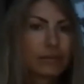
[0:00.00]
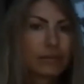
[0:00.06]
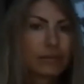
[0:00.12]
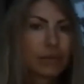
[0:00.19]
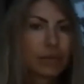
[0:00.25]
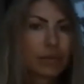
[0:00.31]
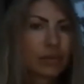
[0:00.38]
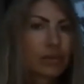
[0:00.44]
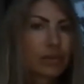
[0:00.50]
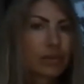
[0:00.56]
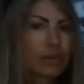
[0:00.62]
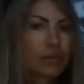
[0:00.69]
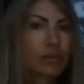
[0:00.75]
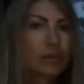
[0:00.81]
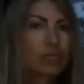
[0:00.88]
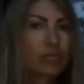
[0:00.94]
Because
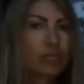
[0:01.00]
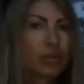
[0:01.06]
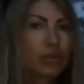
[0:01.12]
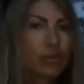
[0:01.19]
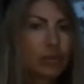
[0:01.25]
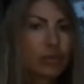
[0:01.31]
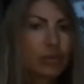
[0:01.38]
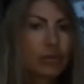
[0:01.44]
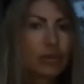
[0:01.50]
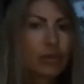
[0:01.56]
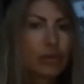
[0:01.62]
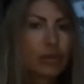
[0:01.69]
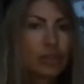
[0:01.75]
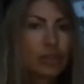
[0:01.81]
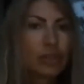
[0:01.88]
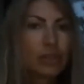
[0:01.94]
spiritual
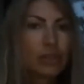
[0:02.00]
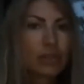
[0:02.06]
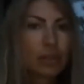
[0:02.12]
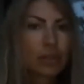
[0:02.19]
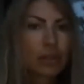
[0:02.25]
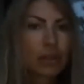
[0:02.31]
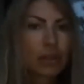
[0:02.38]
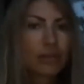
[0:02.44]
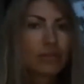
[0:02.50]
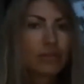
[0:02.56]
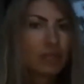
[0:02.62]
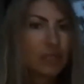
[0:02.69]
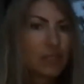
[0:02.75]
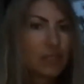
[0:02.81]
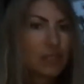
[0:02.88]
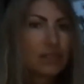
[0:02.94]
evolution is about
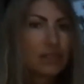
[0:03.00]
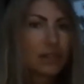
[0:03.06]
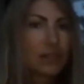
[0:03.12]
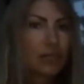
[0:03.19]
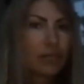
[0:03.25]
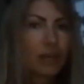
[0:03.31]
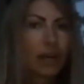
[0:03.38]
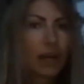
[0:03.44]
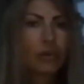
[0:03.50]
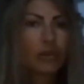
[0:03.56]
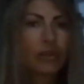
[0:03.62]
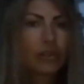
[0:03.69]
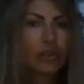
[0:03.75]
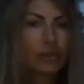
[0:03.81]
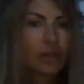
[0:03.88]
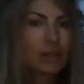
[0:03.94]
cultivation self, but how
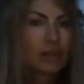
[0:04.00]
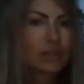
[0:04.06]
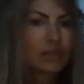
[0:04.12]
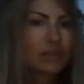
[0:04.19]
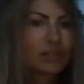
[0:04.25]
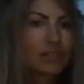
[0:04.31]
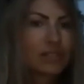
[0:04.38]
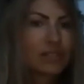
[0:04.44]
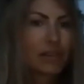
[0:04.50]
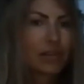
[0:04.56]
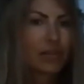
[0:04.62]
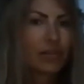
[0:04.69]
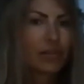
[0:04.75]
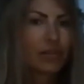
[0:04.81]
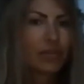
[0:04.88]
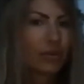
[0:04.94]
can you cultivate
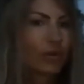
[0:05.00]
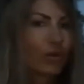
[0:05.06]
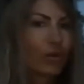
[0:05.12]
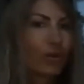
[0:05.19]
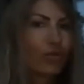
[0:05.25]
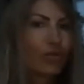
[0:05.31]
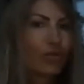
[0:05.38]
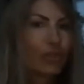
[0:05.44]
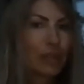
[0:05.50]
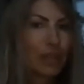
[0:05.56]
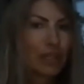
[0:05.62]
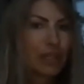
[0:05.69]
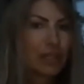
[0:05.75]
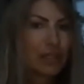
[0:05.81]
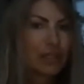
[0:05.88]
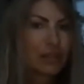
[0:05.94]
self if you're all over the
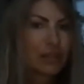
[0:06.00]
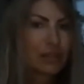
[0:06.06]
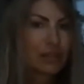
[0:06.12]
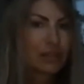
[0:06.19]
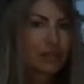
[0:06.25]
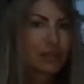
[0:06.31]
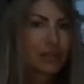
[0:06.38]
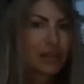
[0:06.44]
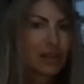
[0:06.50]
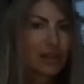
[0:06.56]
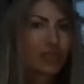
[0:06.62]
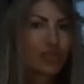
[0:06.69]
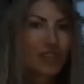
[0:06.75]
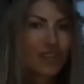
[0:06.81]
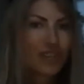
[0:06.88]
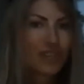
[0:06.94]
place,
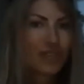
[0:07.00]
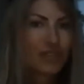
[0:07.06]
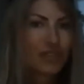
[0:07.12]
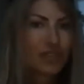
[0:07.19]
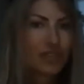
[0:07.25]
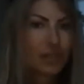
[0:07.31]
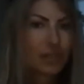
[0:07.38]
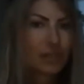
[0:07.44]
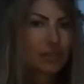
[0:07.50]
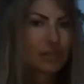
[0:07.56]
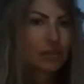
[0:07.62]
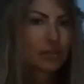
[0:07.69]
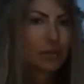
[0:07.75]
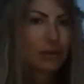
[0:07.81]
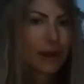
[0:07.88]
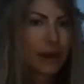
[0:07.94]
outside of yourself? So
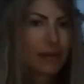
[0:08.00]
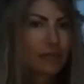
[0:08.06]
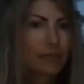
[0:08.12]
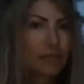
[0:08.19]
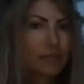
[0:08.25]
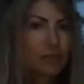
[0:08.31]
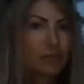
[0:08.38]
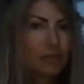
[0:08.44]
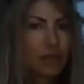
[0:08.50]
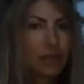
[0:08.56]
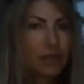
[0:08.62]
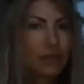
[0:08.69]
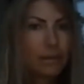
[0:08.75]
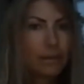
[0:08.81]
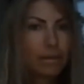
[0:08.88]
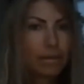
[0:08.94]
you have to be
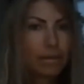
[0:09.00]
within.